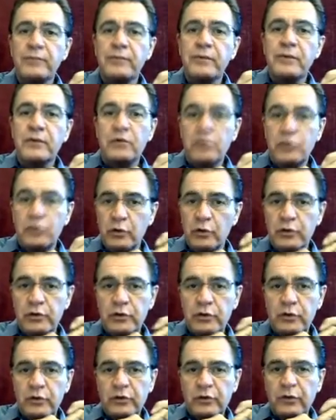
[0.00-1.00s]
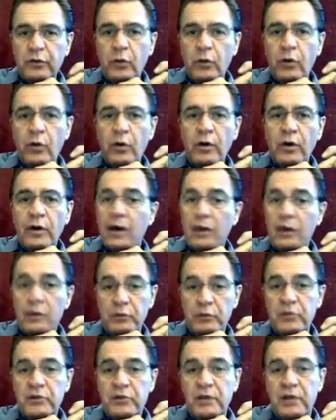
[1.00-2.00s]
2 and 2 is 4, and I would
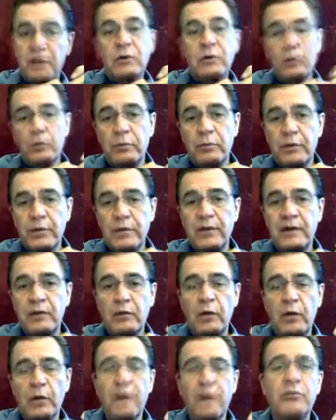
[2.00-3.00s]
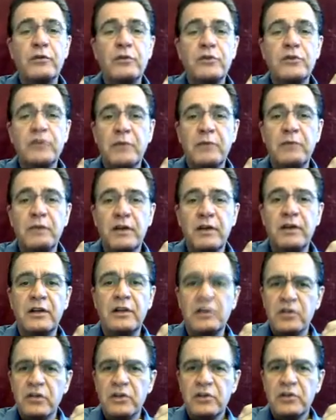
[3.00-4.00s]
say repeat whatever statement it is
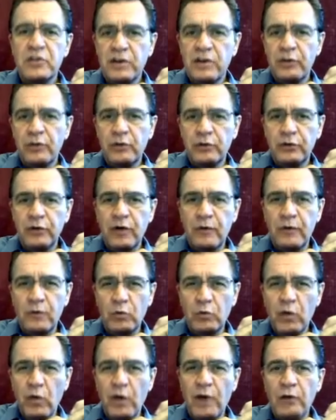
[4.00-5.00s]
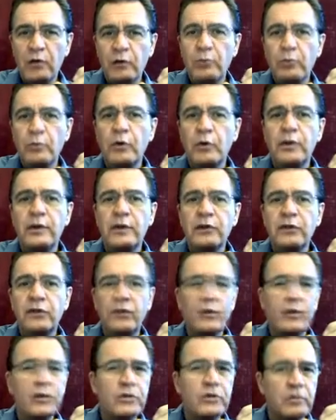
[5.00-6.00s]
several times while you're pulling so
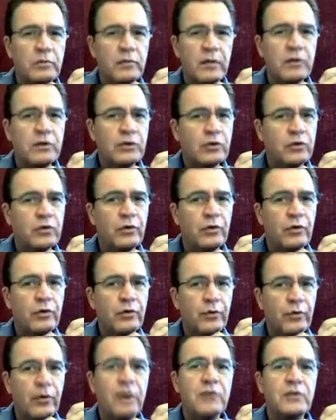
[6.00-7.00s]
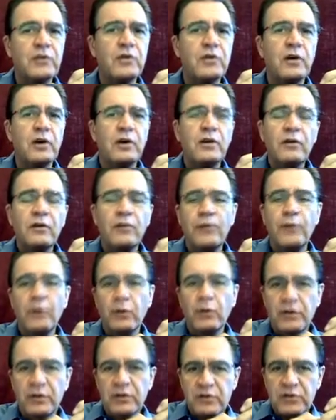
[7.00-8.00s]
that you make sure your thoughts are
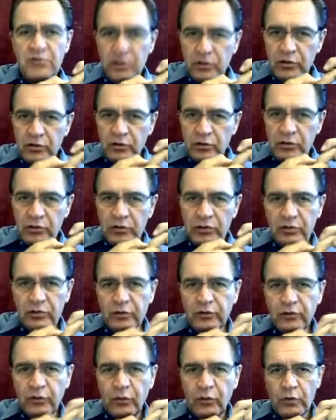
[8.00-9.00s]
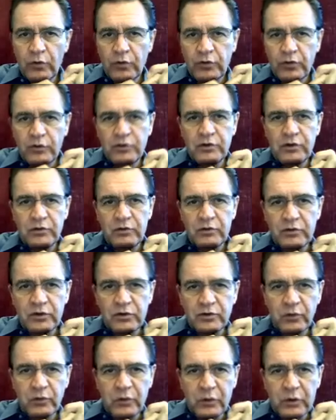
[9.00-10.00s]
focused. 2 and 2 is 4, 2 and 2 is
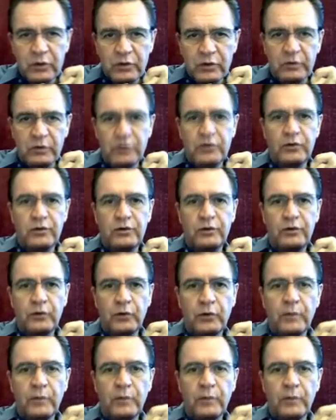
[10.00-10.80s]
4, 2 and 2 is 4.